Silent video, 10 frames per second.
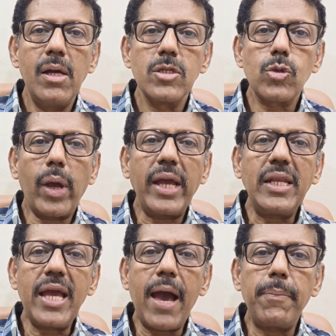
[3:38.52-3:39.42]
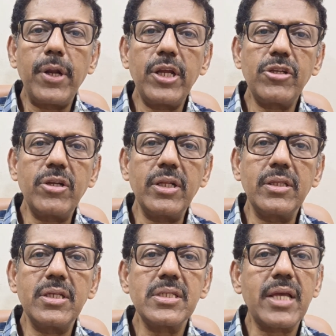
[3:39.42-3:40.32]
So any aberration in
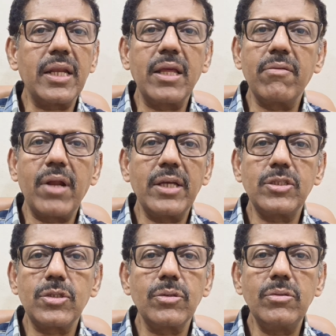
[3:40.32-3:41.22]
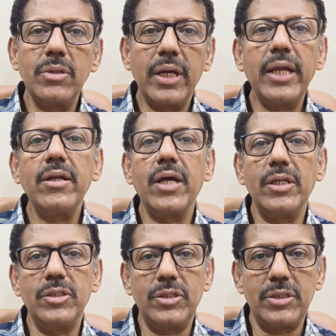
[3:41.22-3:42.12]
this can give rise to
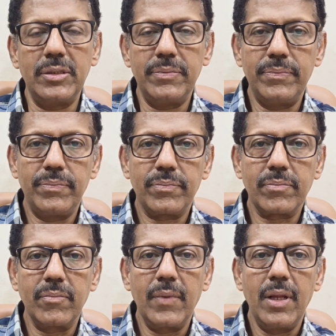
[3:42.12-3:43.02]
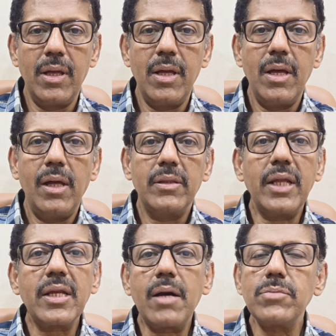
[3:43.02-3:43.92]
indigestion.
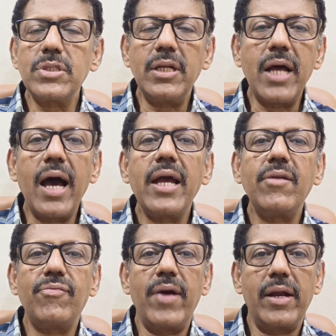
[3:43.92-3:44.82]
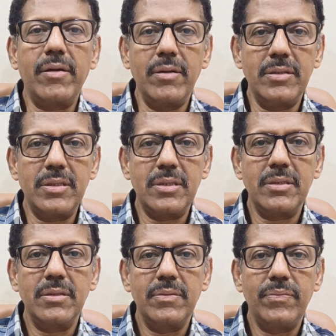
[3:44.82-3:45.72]
Then comes the diet factors.
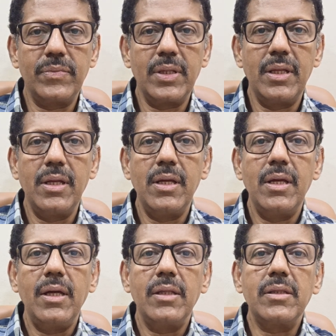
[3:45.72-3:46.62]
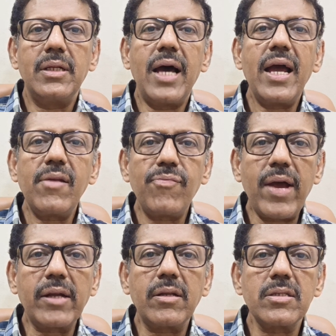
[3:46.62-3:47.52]
The diet
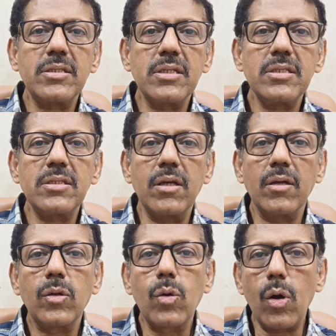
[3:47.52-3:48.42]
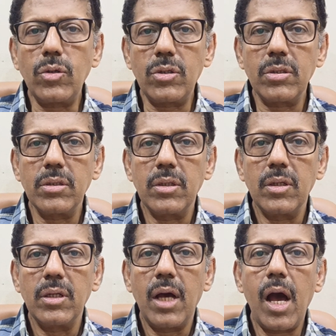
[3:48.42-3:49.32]
factors is cooked,
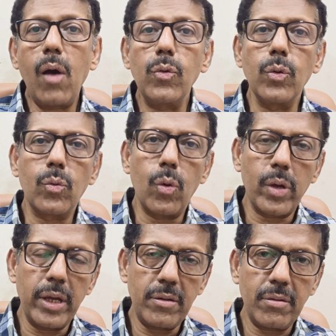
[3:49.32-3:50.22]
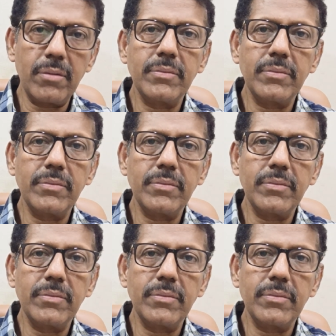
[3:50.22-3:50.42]
how you cook it,